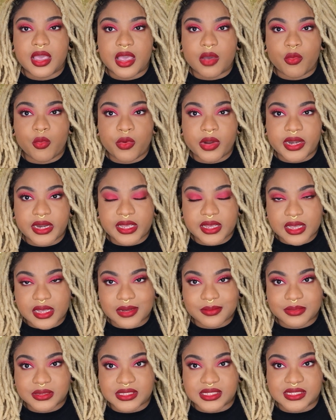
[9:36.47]
When it
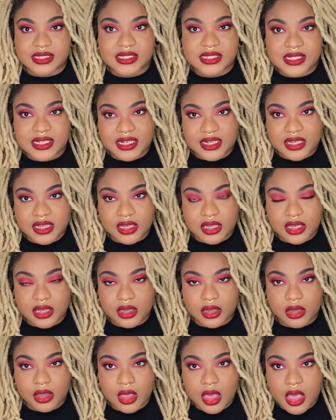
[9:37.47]
comes to
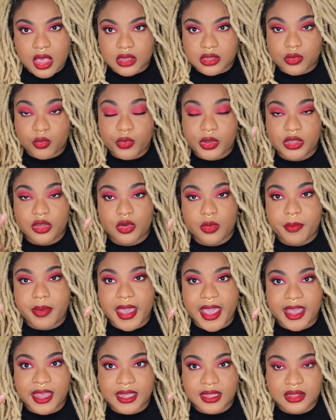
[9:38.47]
sticking, when you
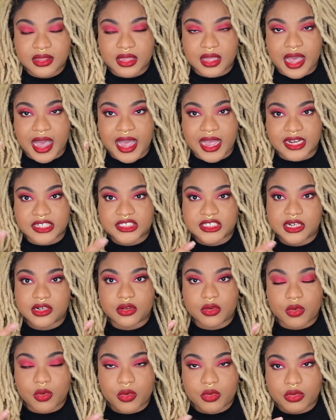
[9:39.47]
pat the
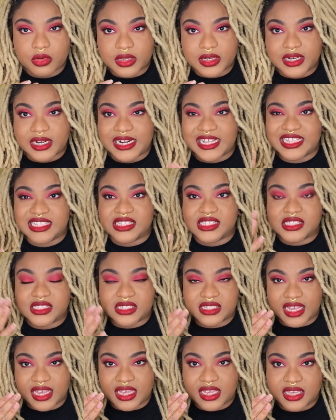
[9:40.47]
eyeshadow on, it
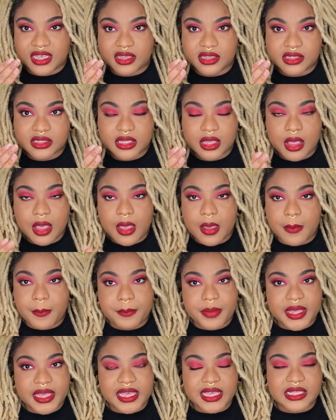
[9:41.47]
stays,
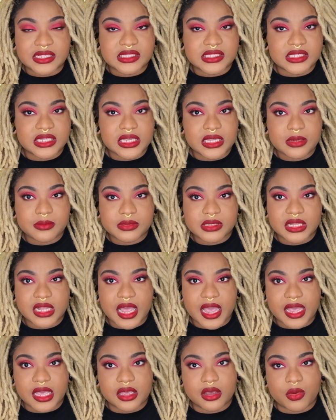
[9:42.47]
but it seems
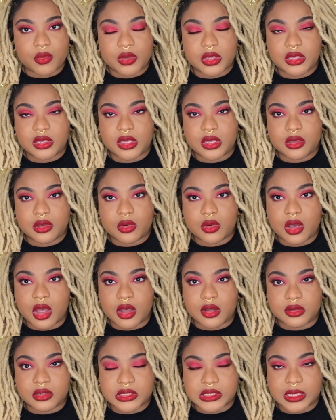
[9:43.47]
like when you
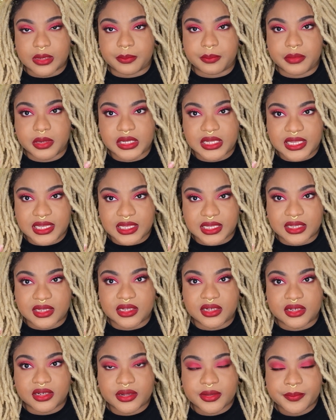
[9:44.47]
go to
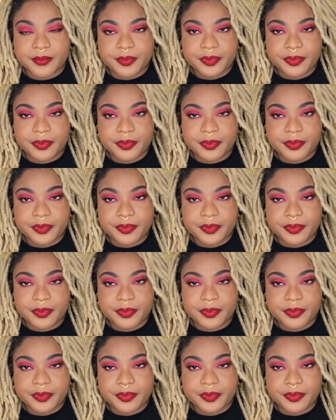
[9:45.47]
blend,